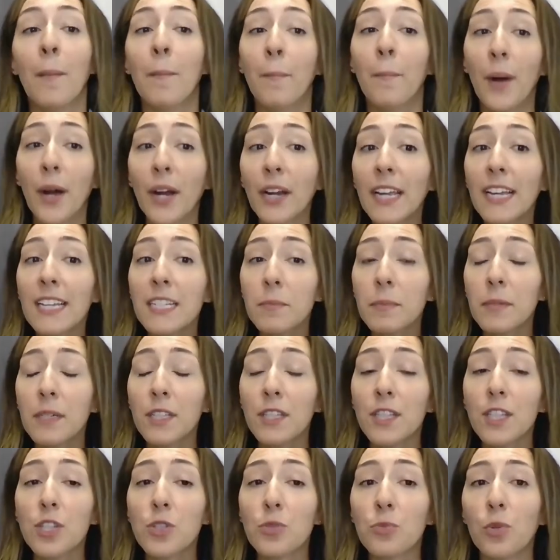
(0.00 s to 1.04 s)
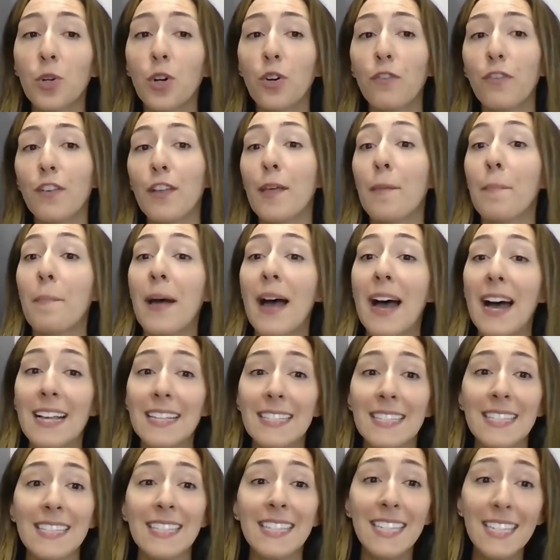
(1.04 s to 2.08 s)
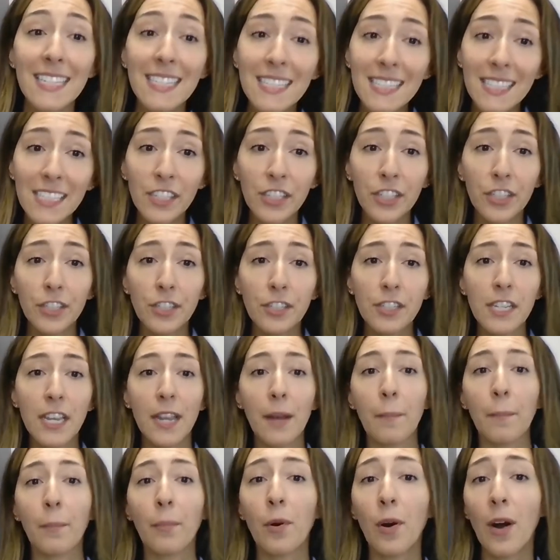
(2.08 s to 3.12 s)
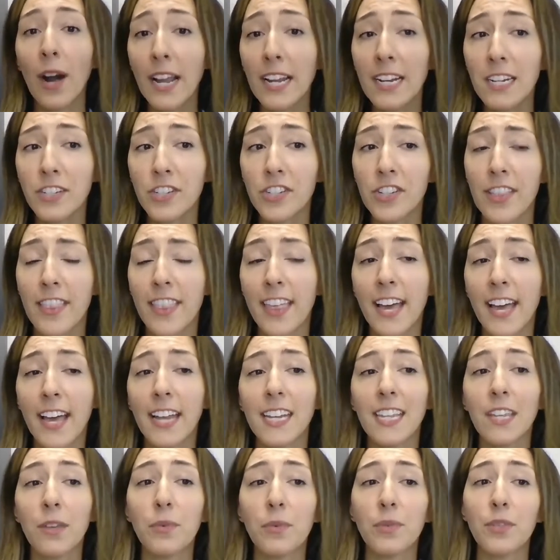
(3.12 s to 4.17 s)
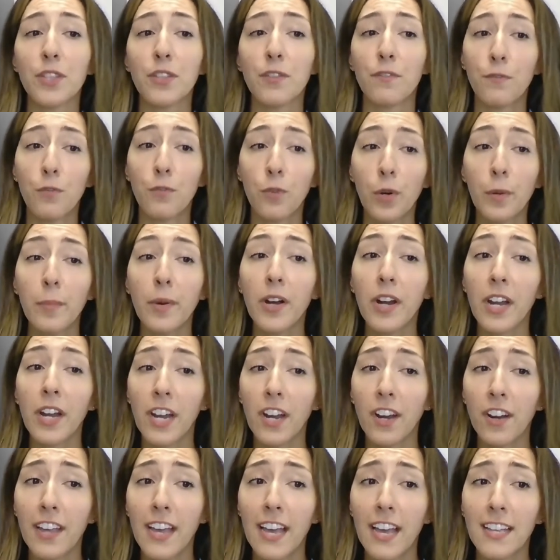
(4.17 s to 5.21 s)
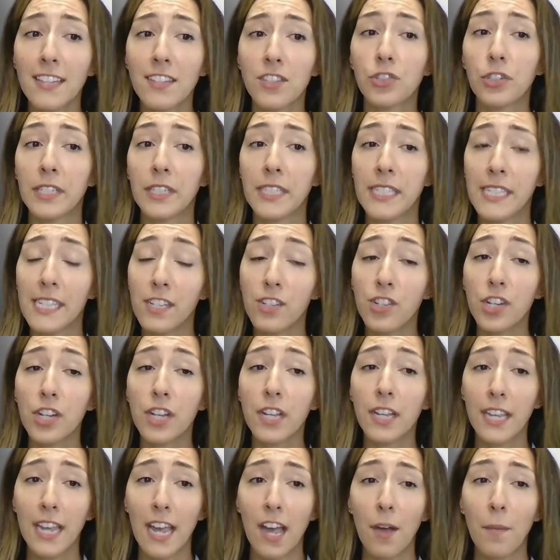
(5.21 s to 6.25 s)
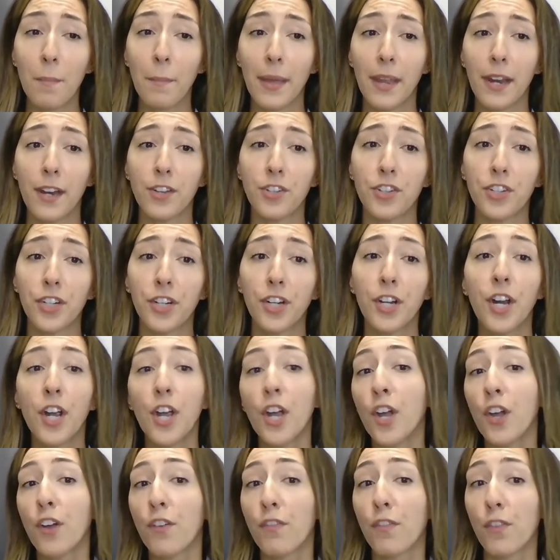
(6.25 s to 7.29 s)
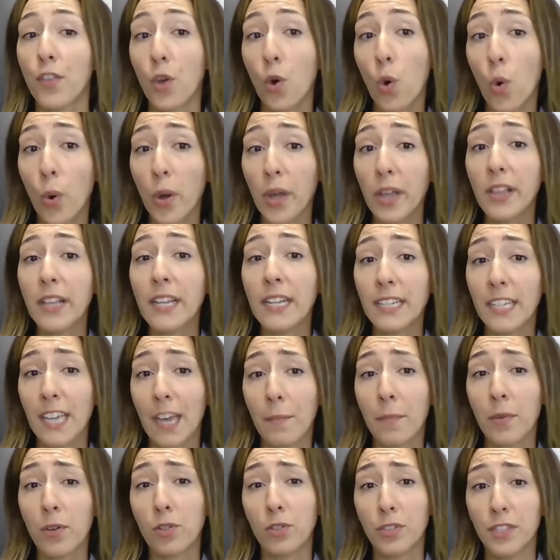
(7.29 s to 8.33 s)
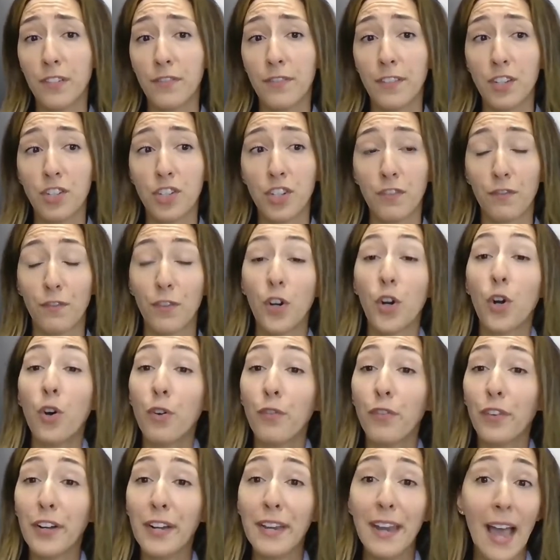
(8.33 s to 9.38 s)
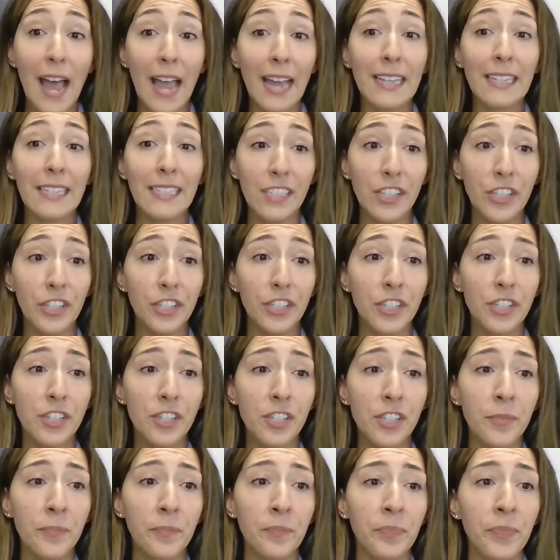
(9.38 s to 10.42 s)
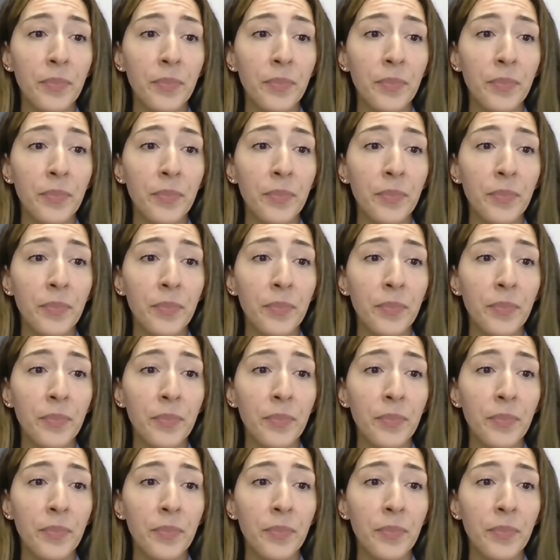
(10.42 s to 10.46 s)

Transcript: Mark has been in this role for the past 6 years, and prior to that, he was the former Airgas Strategic Account Manager for the Oil and Chemical Division for over 9 years.